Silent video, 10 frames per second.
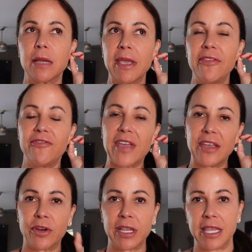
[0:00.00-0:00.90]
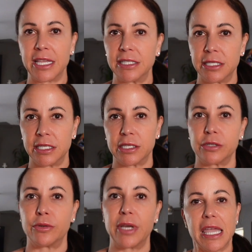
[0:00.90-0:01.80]
not my favorite thing to
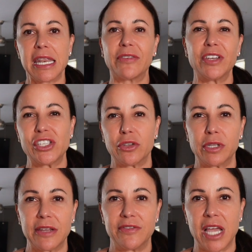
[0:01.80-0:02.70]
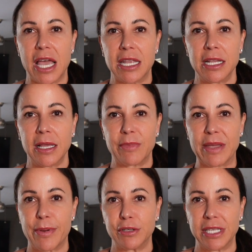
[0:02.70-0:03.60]
do. And every show that I've done,
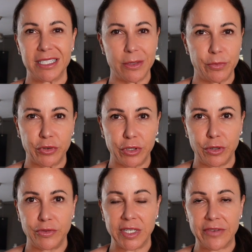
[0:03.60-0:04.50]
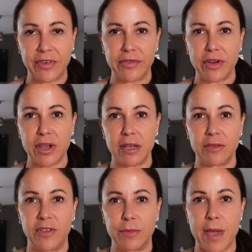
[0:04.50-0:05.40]
my posing has improved and I've never gotten
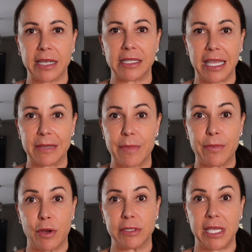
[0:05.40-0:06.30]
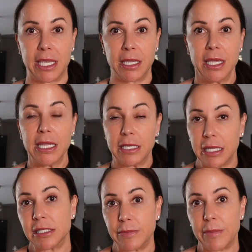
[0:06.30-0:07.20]
feedback that like my posing
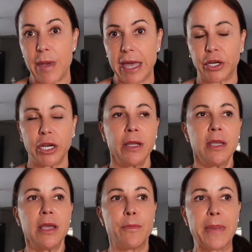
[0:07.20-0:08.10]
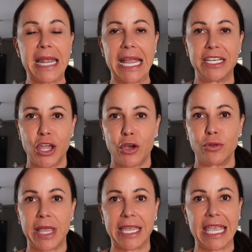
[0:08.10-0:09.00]
needs to be better. But I know
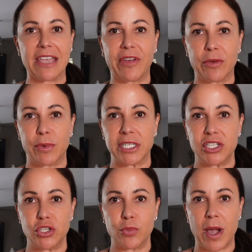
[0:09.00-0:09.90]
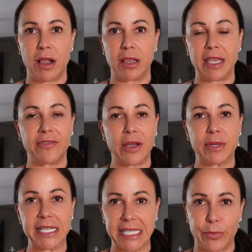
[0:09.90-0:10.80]
like if I want to do well, if I
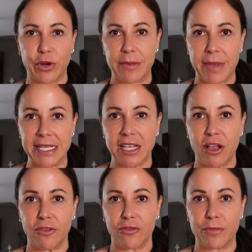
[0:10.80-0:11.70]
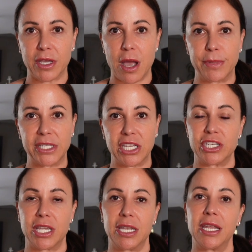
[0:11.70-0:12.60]
want to separate myself from the
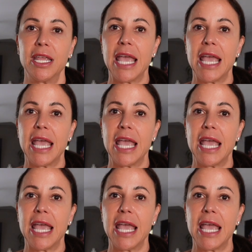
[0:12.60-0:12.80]
competition